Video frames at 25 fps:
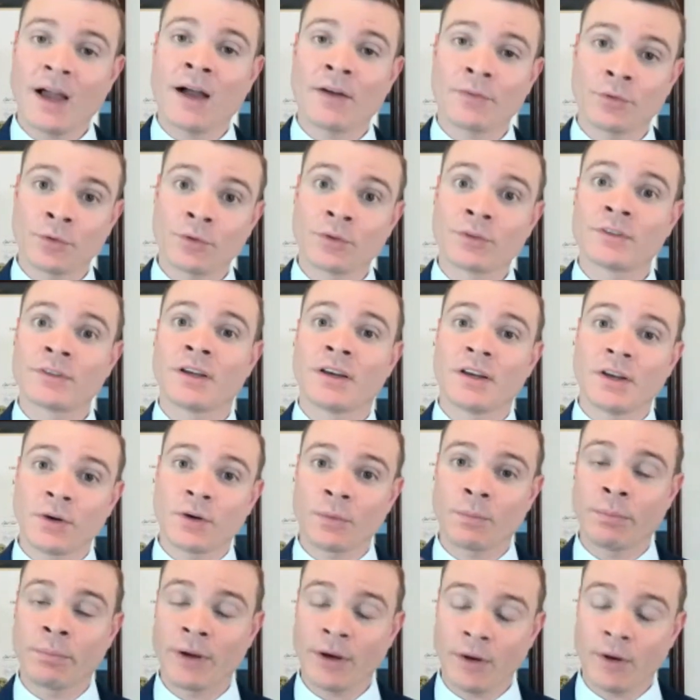after the
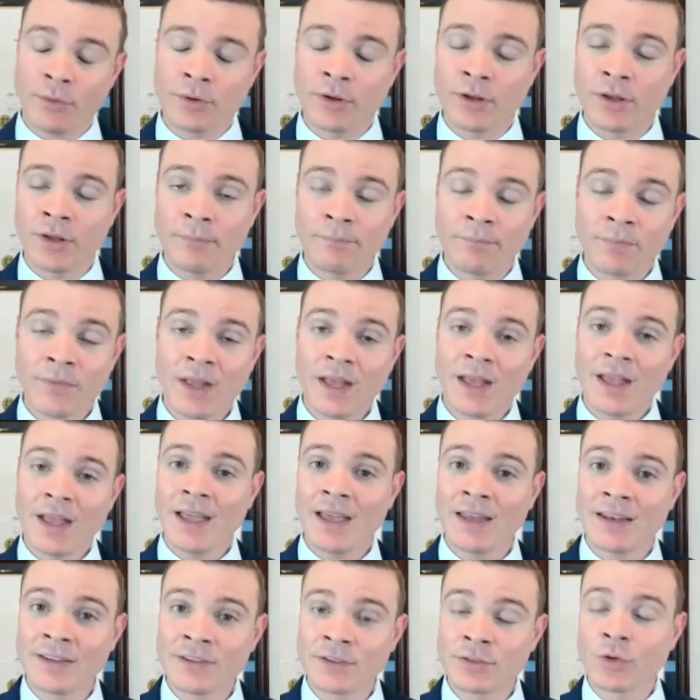10-year period
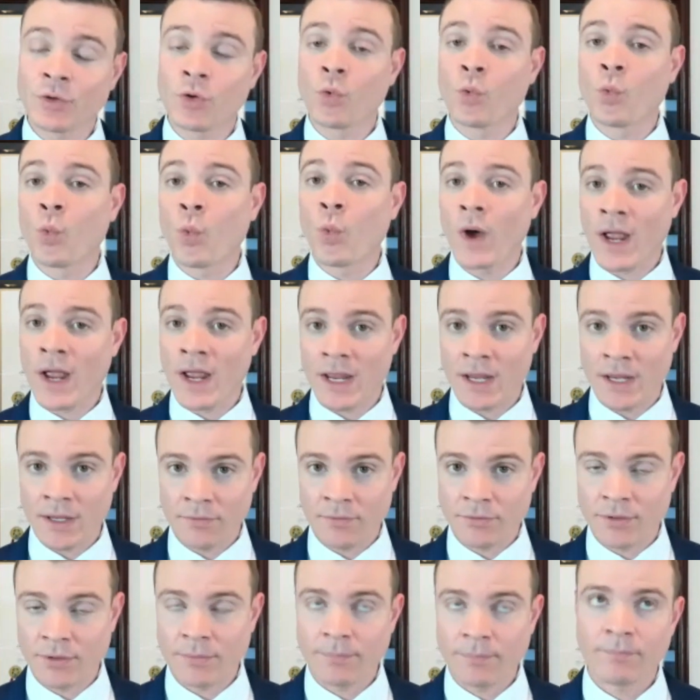it is
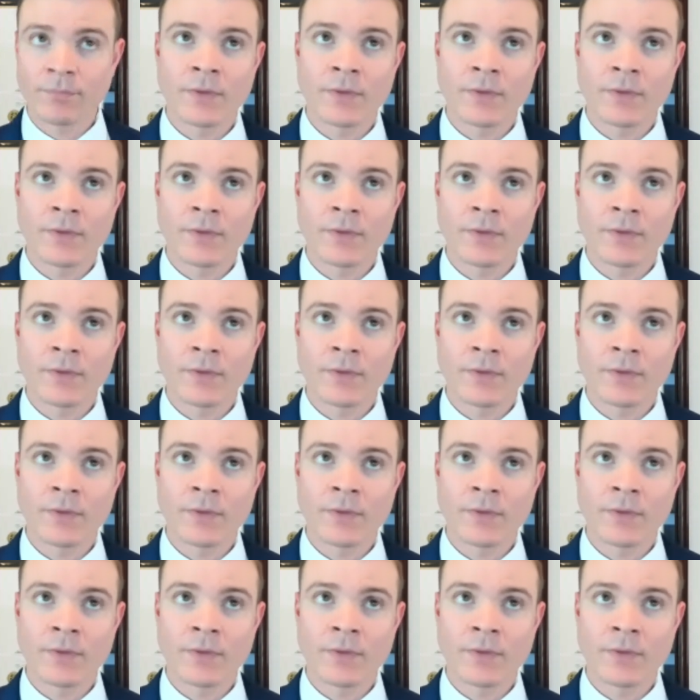waived.